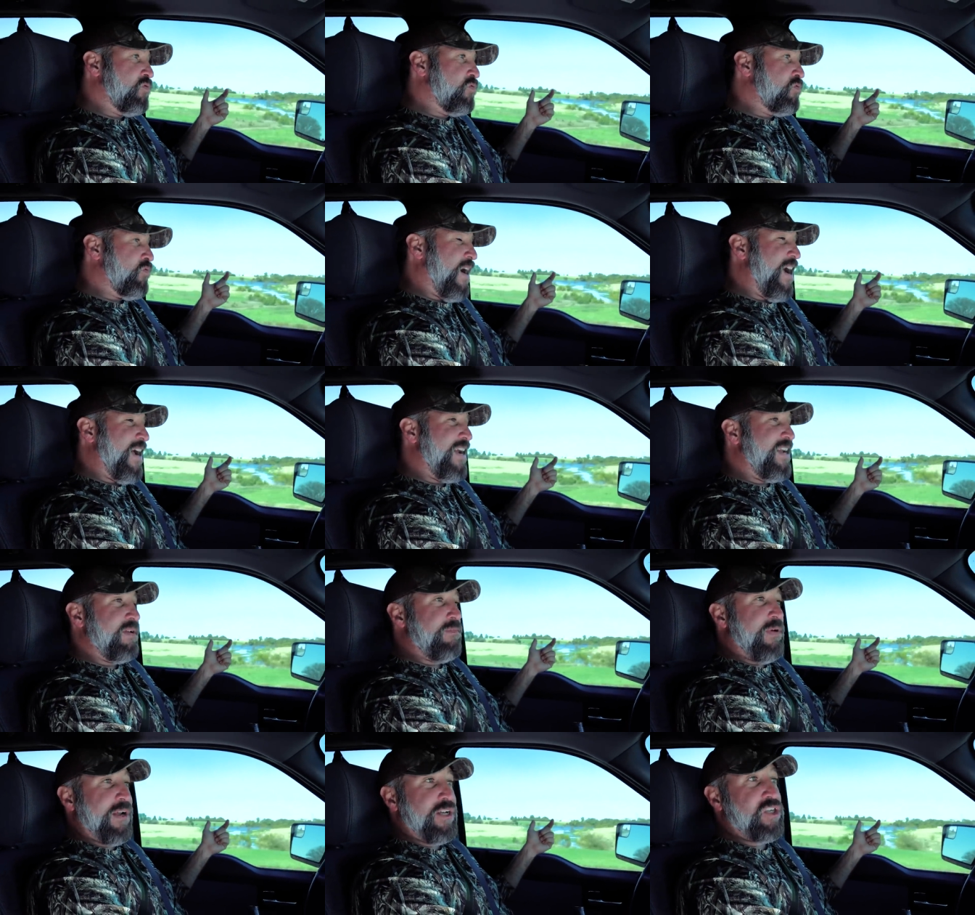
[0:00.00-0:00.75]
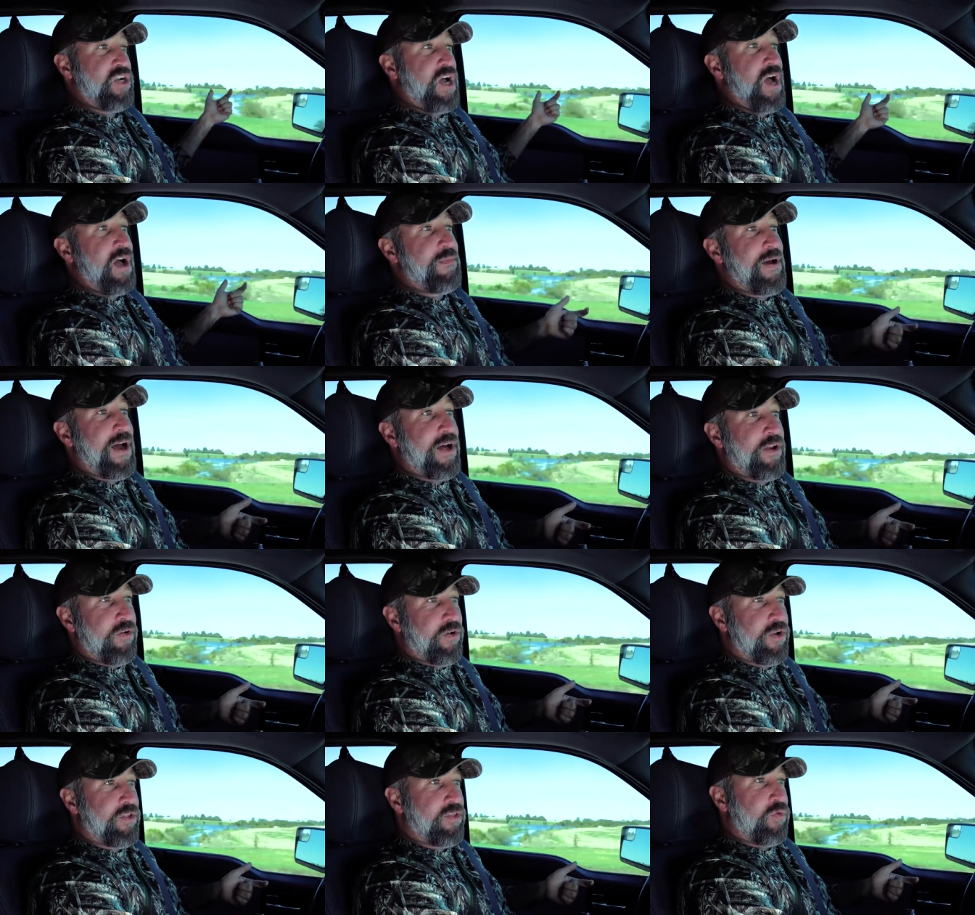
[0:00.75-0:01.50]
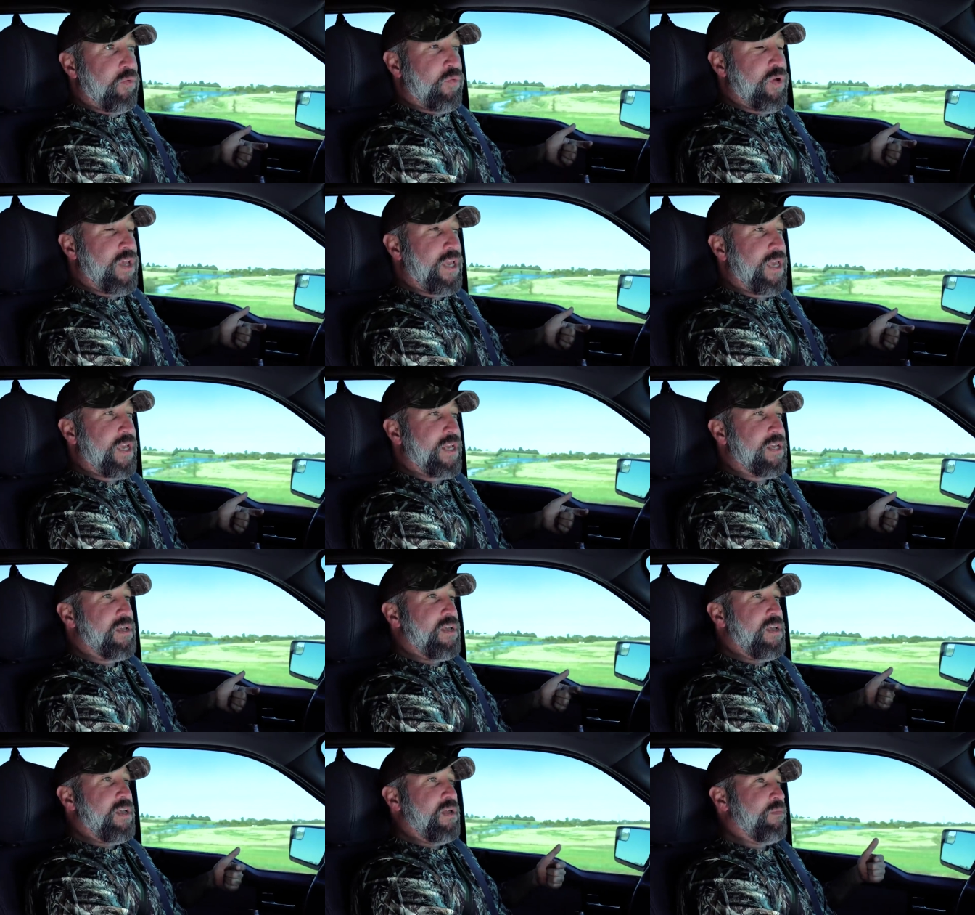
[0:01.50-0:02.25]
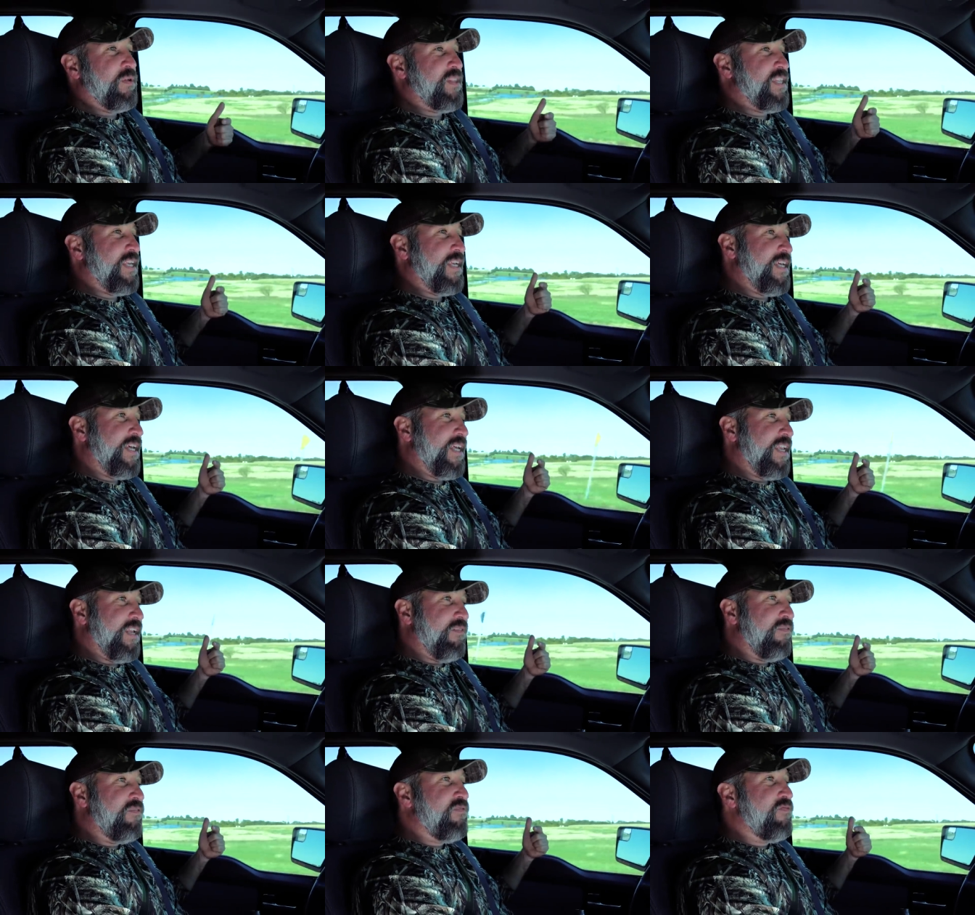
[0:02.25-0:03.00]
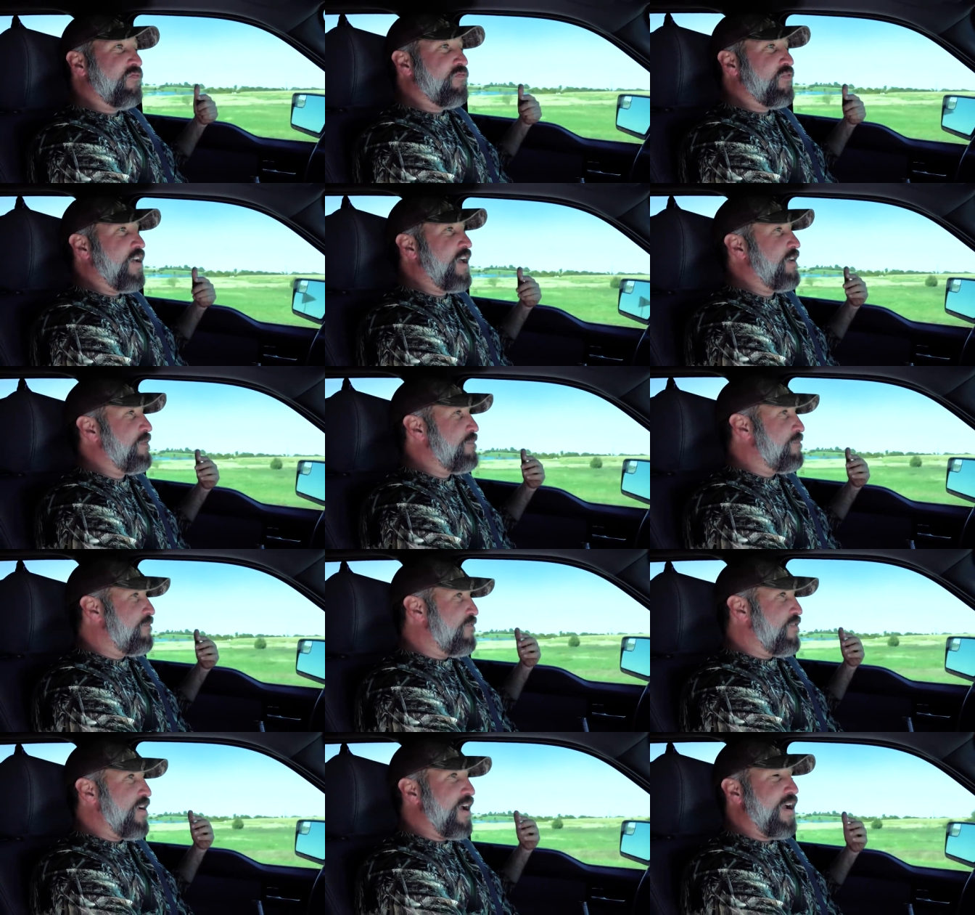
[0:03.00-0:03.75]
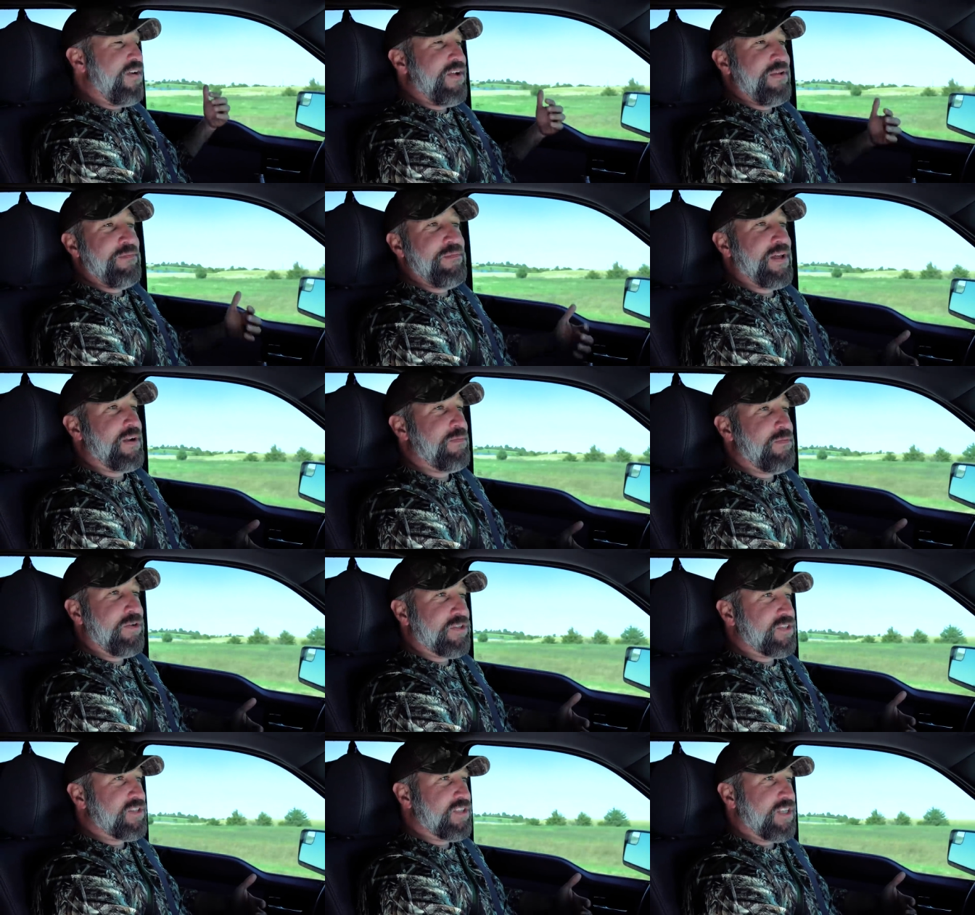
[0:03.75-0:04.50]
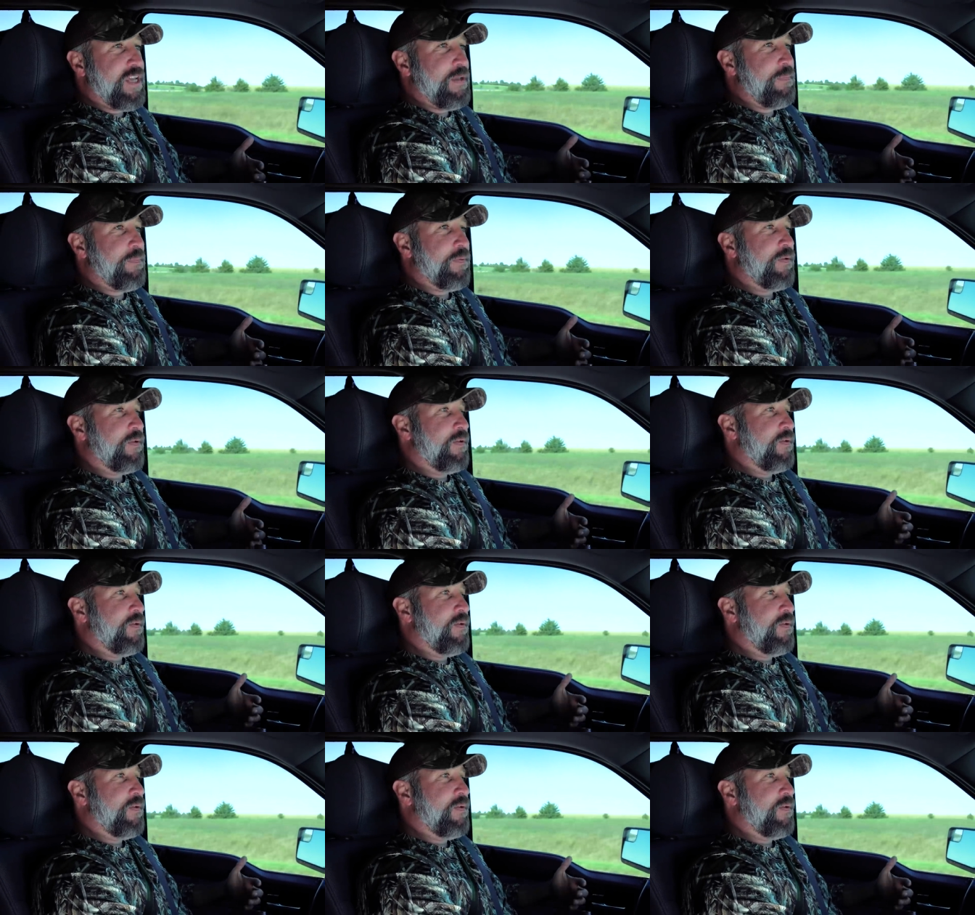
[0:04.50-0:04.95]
grinding my job out during the week, but then getting very minimal sleep